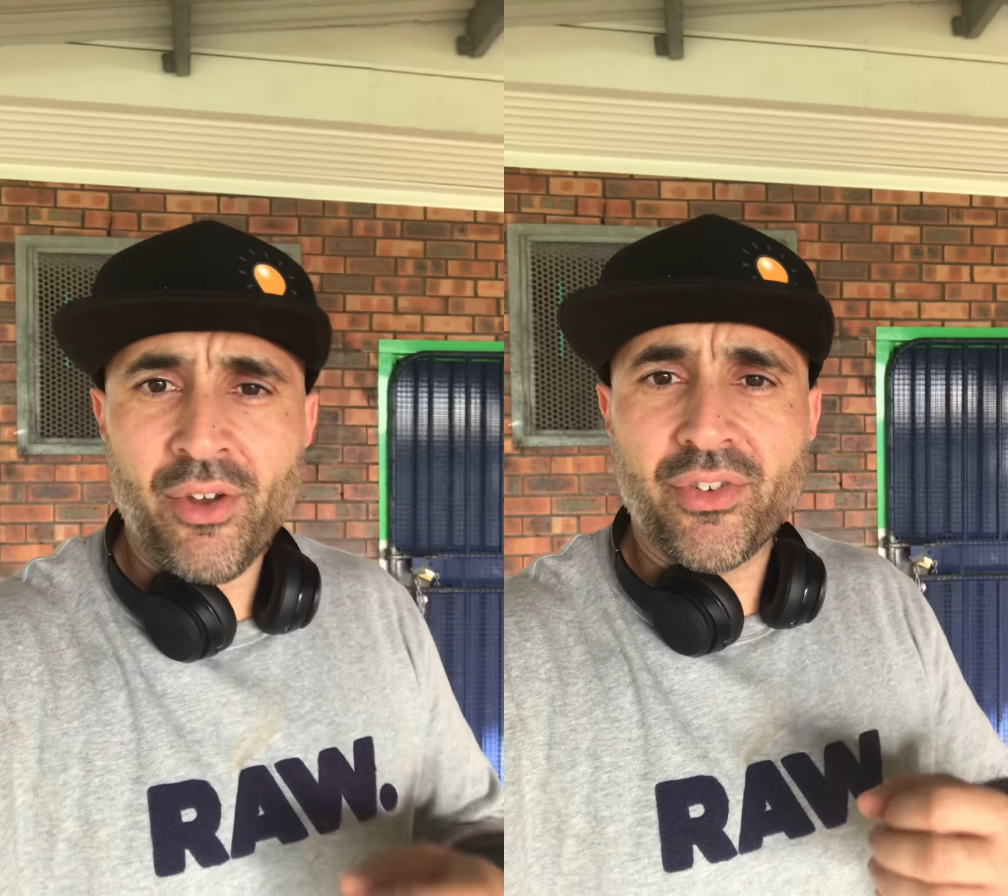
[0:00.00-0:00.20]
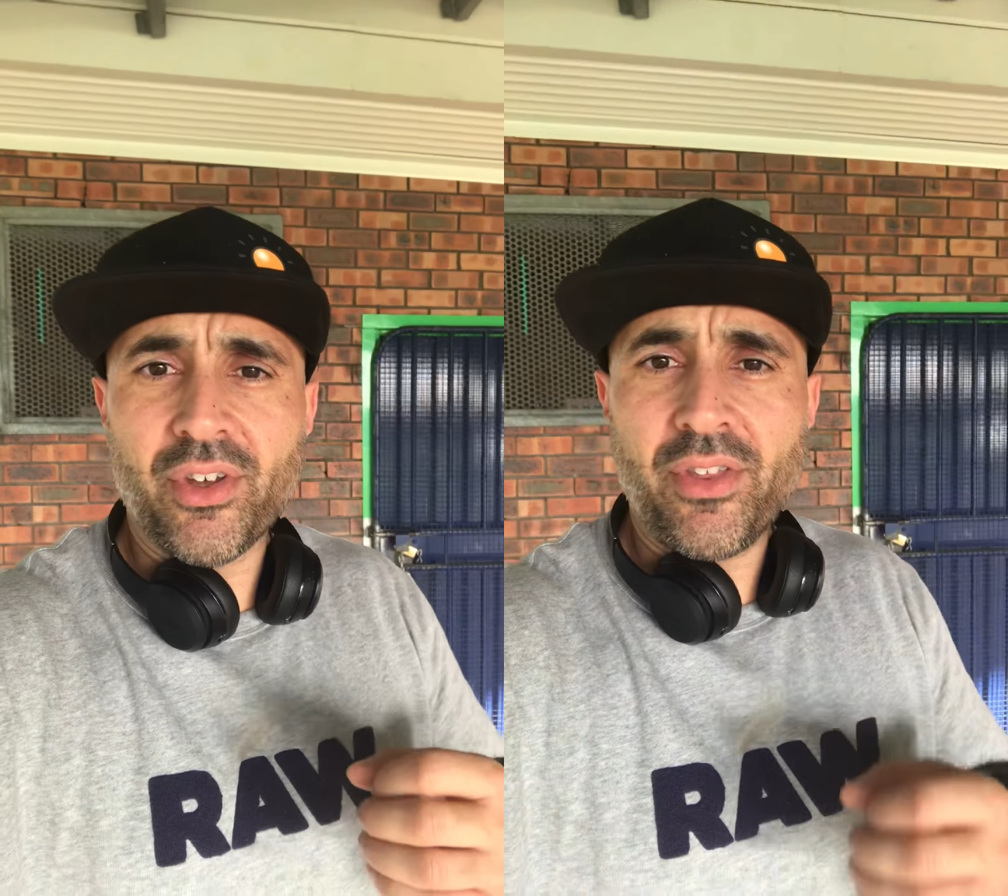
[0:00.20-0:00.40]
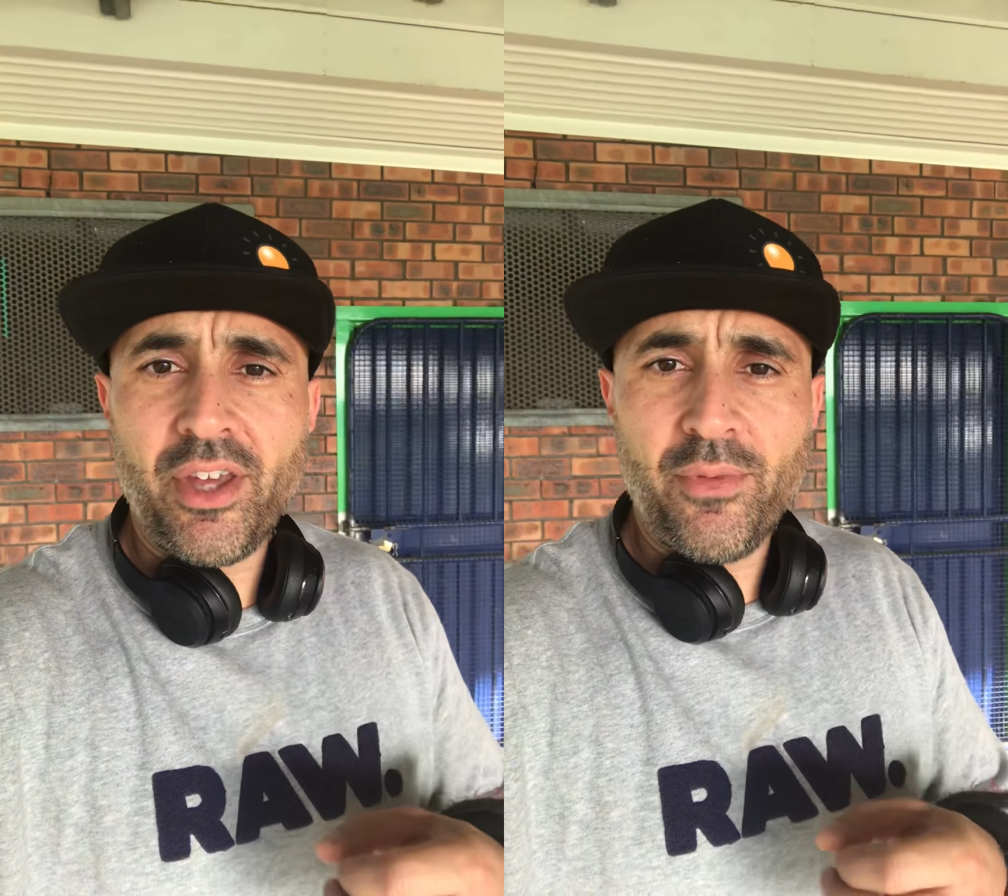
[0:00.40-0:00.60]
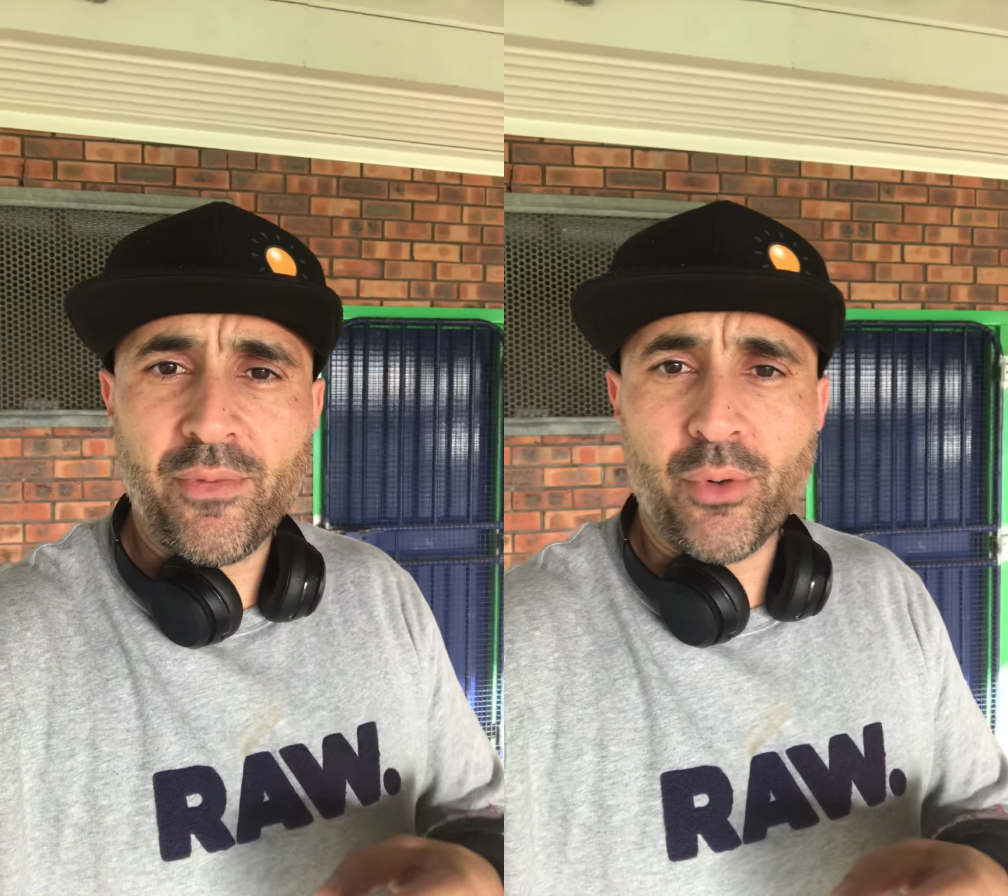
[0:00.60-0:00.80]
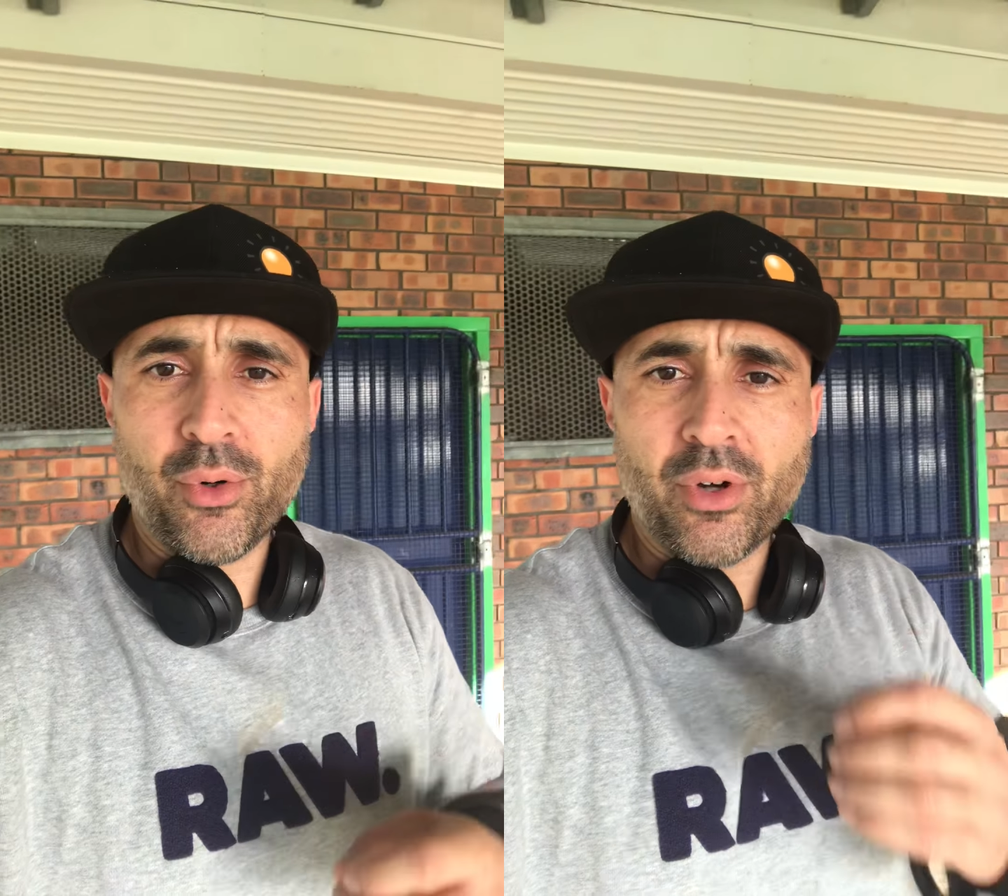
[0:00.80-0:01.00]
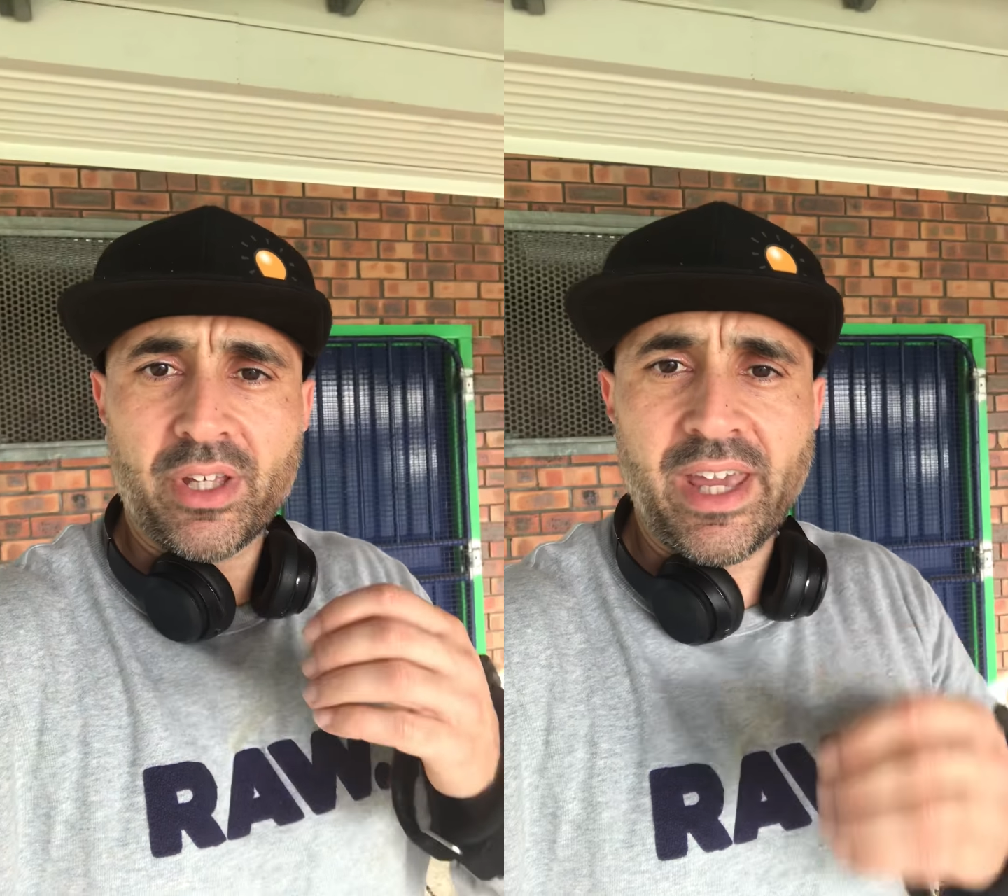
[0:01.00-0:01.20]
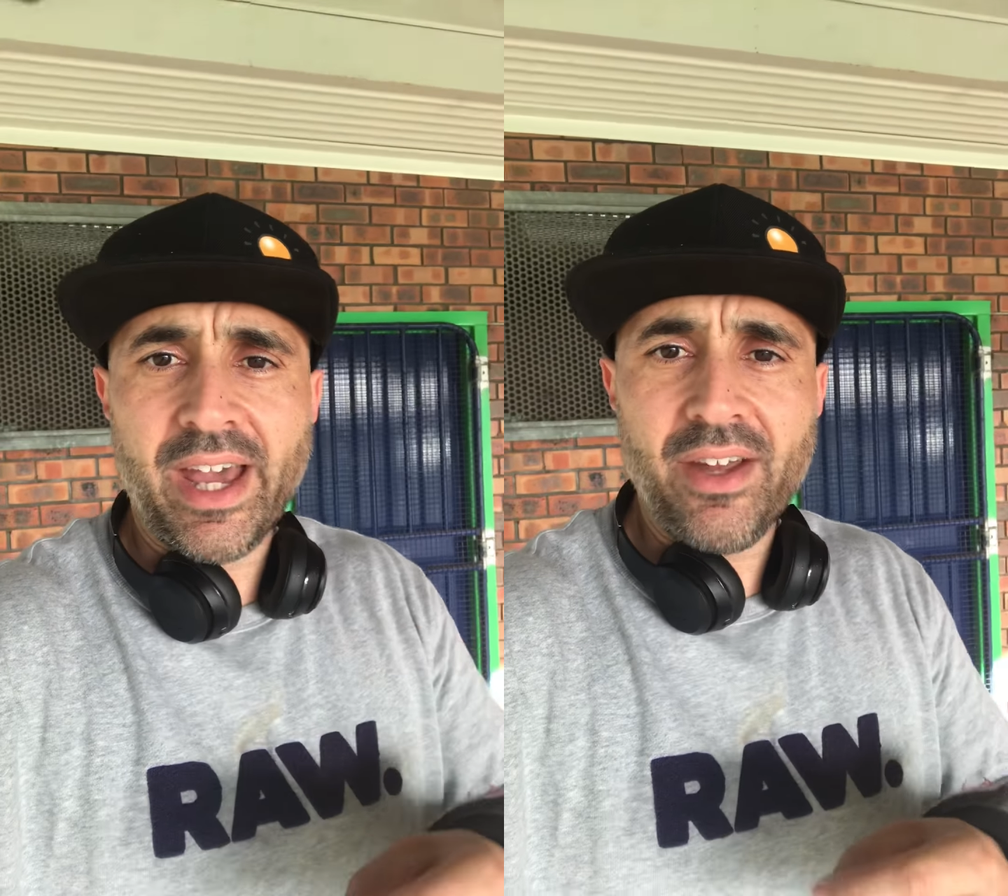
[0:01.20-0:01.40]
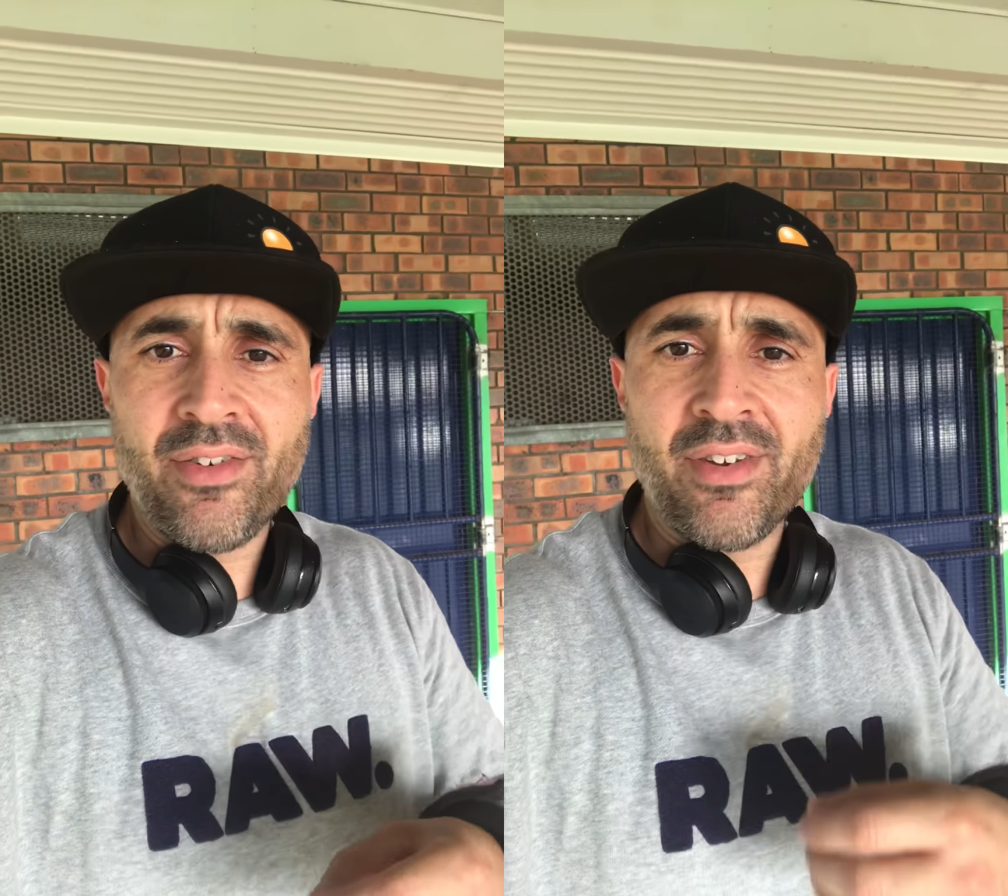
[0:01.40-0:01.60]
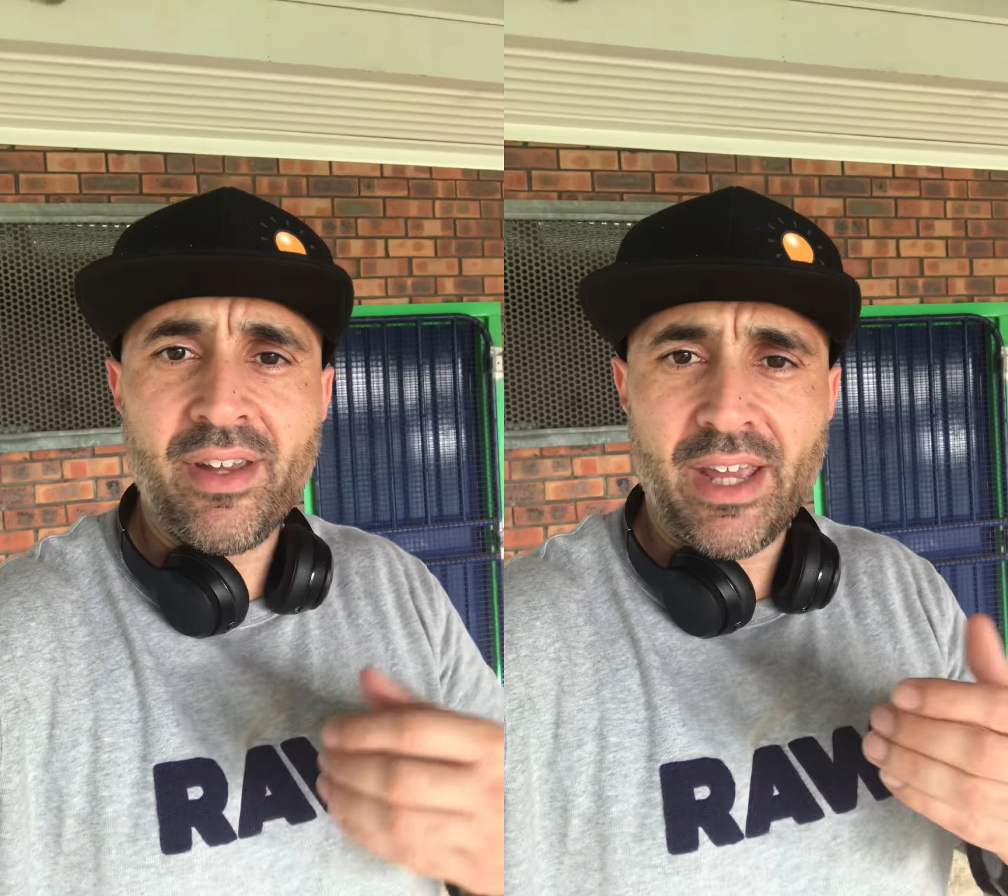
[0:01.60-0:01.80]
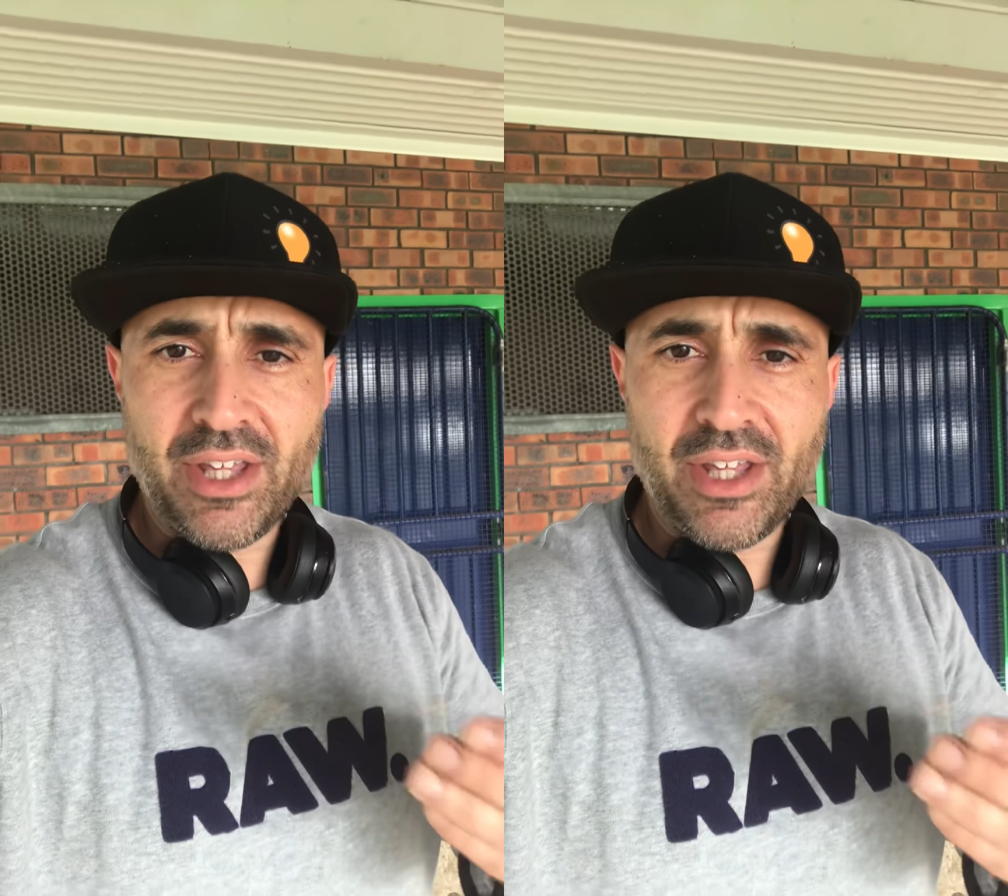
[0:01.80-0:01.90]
So therefore, cash